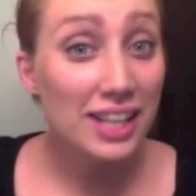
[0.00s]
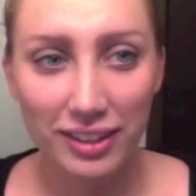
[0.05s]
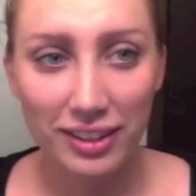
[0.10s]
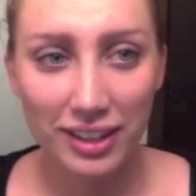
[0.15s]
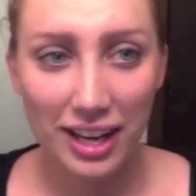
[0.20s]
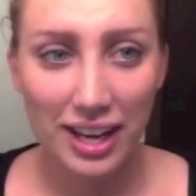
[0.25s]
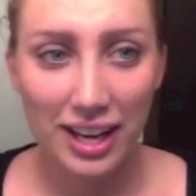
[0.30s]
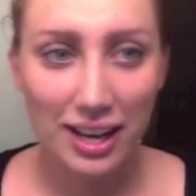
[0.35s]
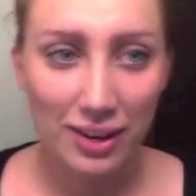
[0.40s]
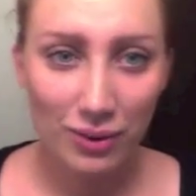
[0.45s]

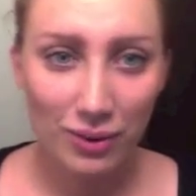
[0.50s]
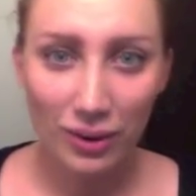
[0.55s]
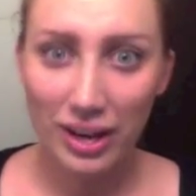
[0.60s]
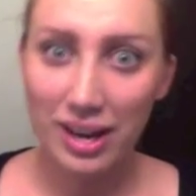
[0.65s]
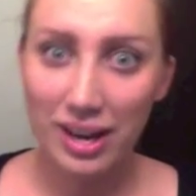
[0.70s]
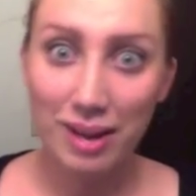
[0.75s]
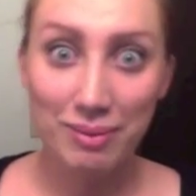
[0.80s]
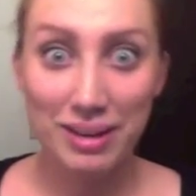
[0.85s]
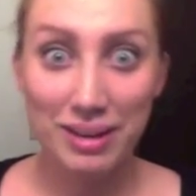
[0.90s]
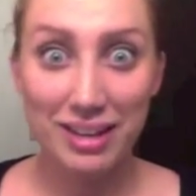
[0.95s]
Hey, why
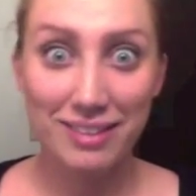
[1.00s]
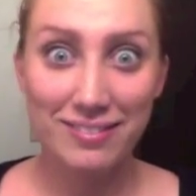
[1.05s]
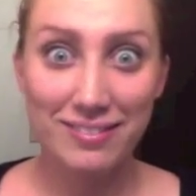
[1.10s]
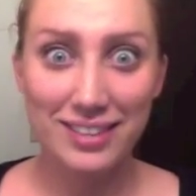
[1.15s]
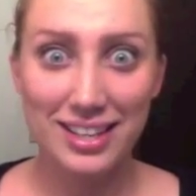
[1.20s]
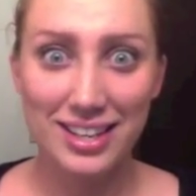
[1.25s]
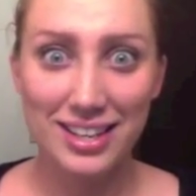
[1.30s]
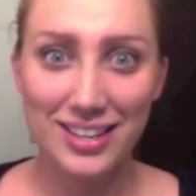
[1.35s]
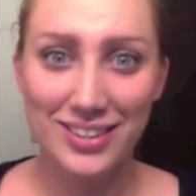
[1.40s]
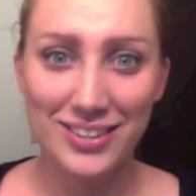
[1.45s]
not make a
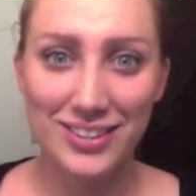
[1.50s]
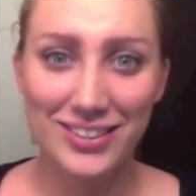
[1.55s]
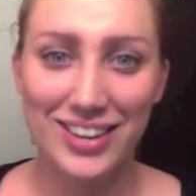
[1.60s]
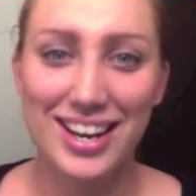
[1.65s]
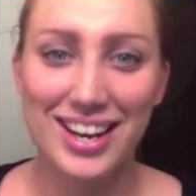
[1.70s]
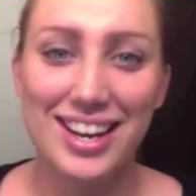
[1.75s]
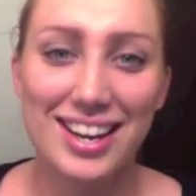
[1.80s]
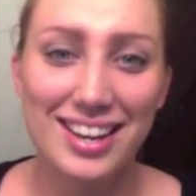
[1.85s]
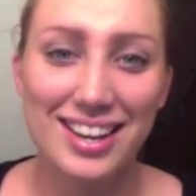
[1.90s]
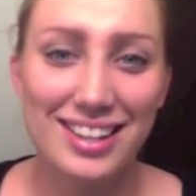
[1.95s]
video,
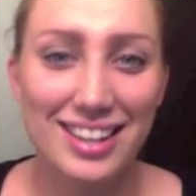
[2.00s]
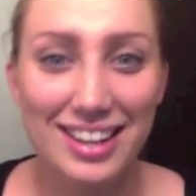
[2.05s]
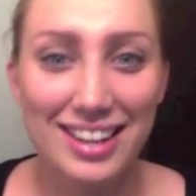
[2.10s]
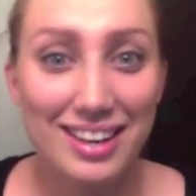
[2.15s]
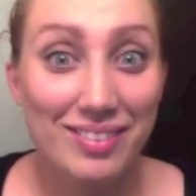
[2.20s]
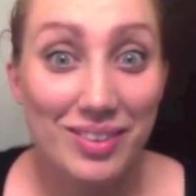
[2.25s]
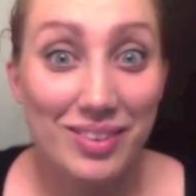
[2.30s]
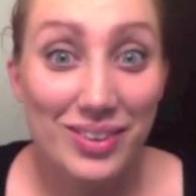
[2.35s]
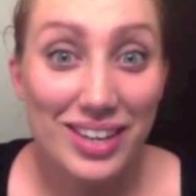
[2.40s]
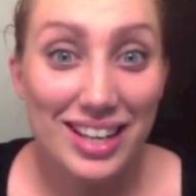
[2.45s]
right? Like
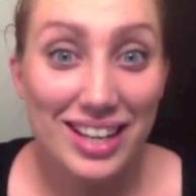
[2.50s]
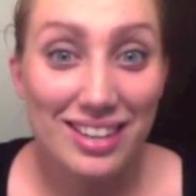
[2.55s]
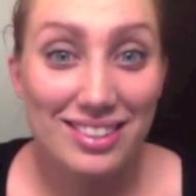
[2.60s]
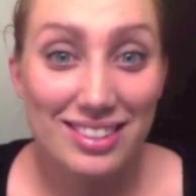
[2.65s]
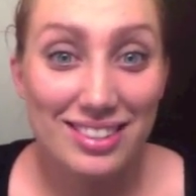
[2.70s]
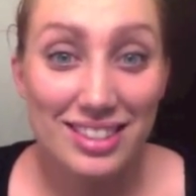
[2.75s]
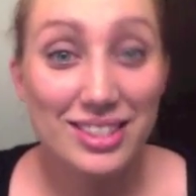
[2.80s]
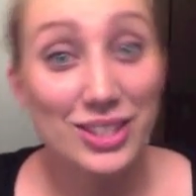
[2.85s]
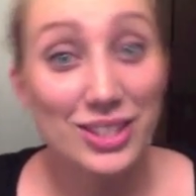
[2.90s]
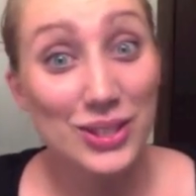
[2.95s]
everyone else
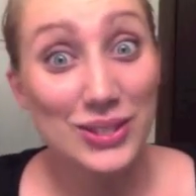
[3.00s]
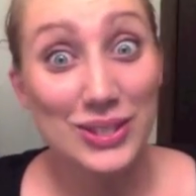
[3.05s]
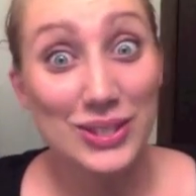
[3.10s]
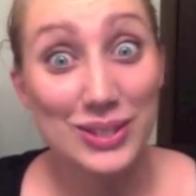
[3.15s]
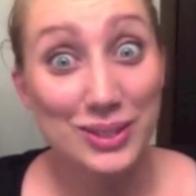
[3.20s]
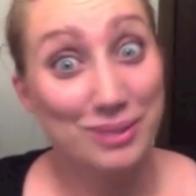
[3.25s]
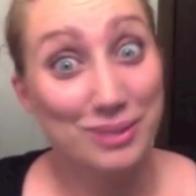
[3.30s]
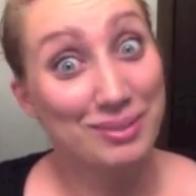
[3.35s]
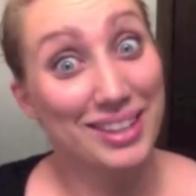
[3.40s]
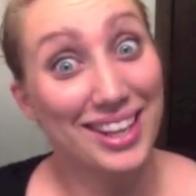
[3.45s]
on
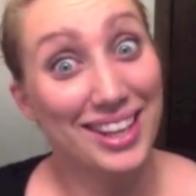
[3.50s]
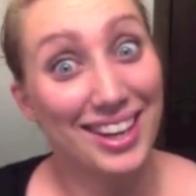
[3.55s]
YouTube.